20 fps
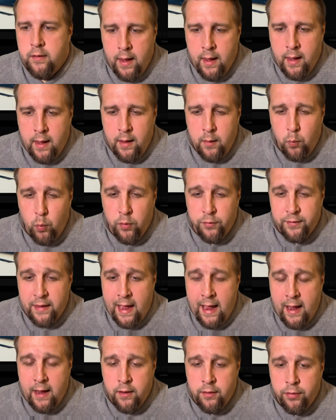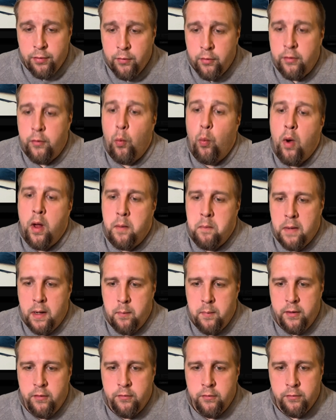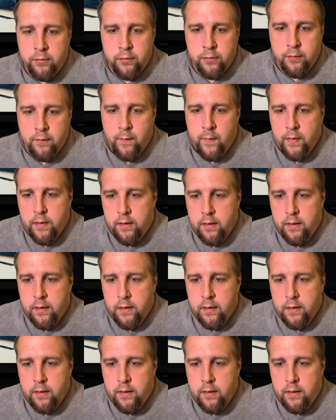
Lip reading: It was at 31 millimeters.